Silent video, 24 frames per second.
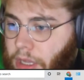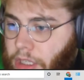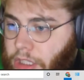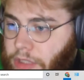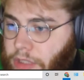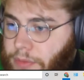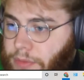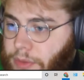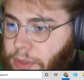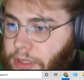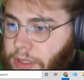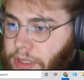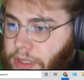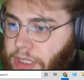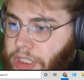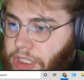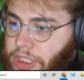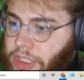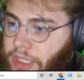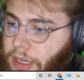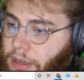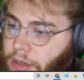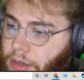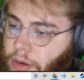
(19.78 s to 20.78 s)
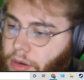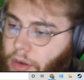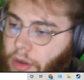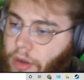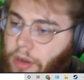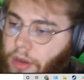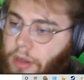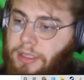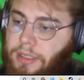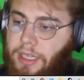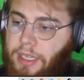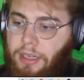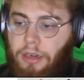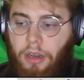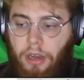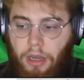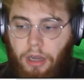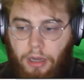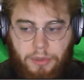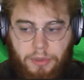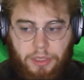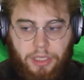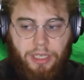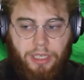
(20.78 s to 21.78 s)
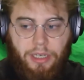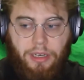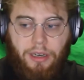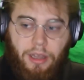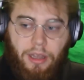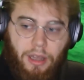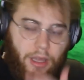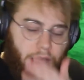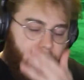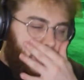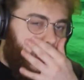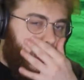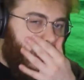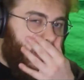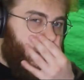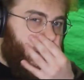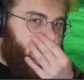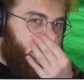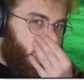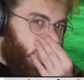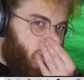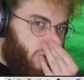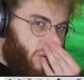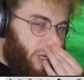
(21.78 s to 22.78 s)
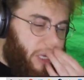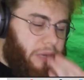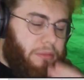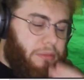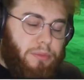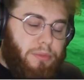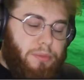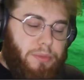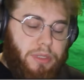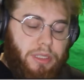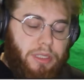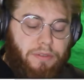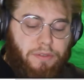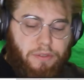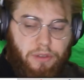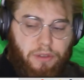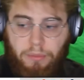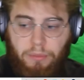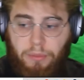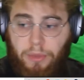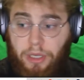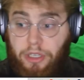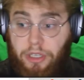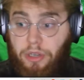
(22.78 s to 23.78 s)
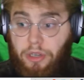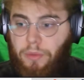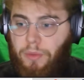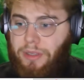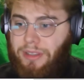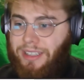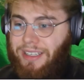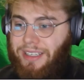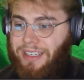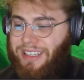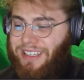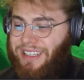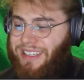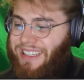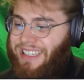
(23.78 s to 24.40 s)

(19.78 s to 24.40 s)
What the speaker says: if we go to the share content option, you're probably familiar with the